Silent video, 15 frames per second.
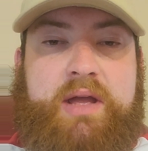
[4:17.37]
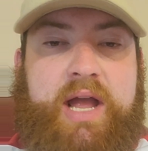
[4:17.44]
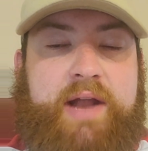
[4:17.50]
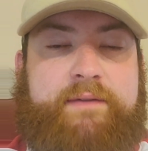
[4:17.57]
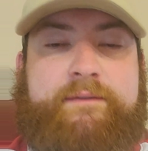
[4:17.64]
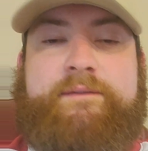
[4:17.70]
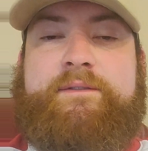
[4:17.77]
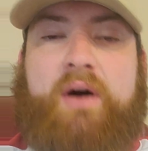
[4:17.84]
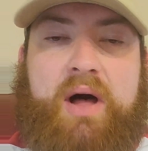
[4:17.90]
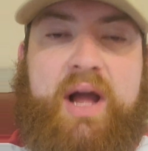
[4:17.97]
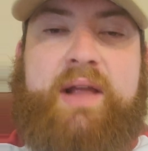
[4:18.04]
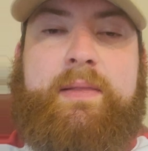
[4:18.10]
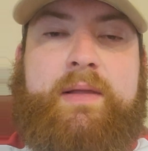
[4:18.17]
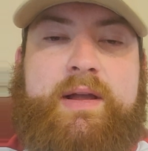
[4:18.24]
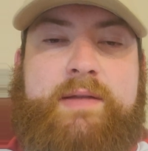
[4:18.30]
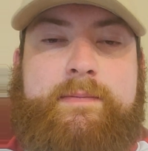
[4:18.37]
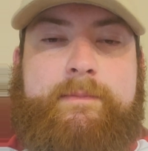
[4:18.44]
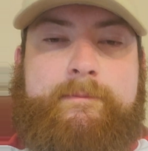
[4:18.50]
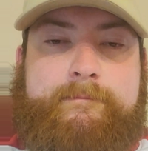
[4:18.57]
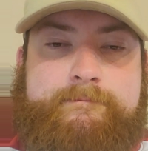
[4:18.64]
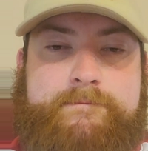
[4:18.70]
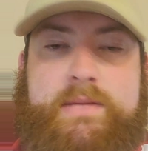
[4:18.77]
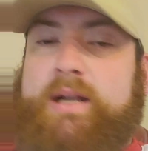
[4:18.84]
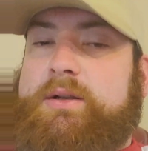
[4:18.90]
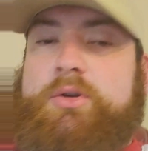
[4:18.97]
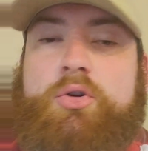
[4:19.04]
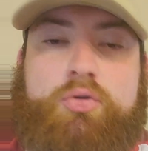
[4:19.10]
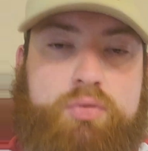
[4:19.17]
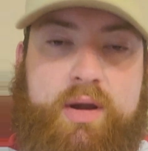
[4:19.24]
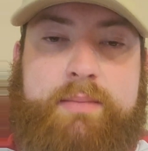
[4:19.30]
and violent and
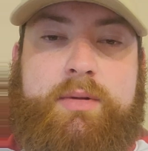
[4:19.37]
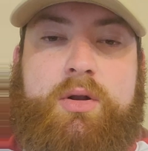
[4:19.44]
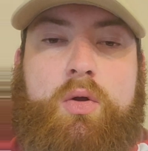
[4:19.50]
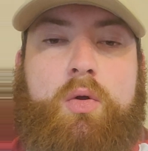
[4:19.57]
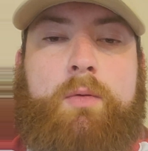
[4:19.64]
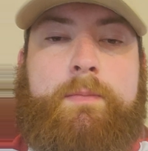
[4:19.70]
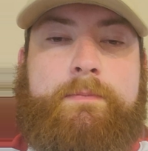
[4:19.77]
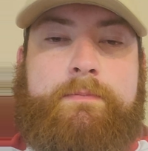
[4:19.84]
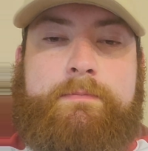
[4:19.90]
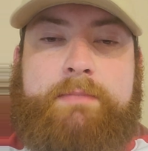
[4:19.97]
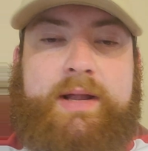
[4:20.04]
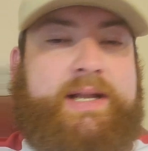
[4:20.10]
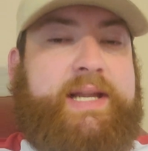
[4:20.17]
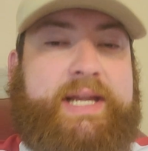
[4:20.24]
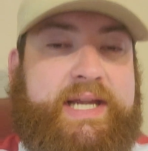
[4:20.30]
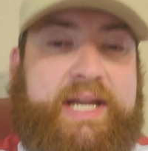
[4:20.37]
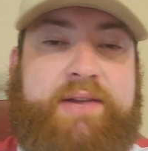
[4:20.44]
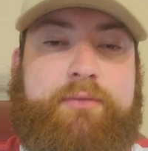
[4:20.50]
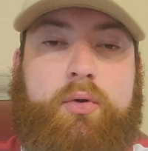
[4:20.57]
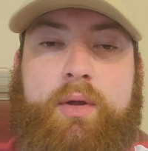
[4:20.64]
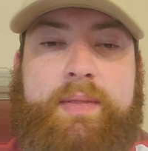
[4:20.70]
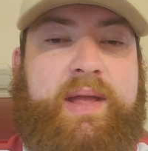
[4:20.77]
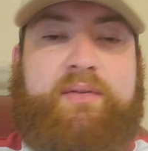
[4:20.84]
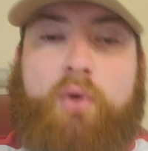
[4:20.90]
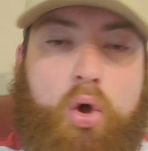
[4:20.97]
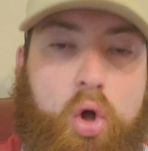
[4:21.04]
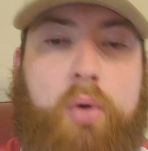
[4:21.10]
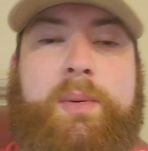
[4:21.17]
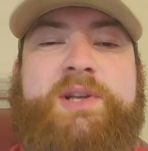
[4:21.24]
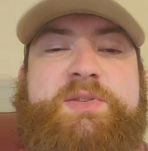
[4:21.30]
criminal and evil, and they've
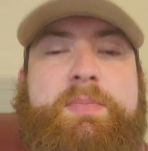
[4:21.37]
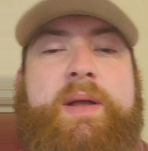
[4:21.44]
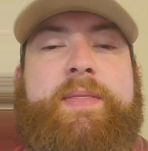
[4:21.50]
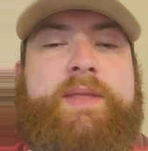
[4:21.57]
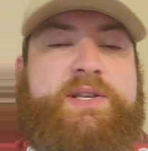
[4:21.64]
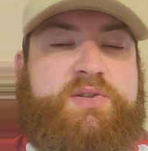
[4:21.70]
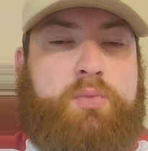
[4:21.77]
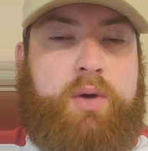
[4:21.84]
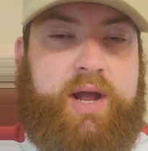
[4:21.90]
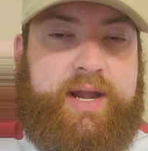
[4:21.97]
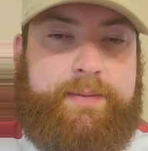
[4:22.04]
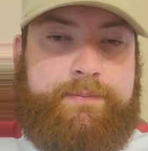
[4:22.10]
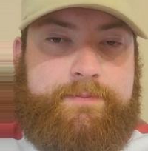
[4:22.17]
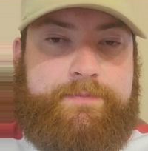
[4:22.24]
always been this way.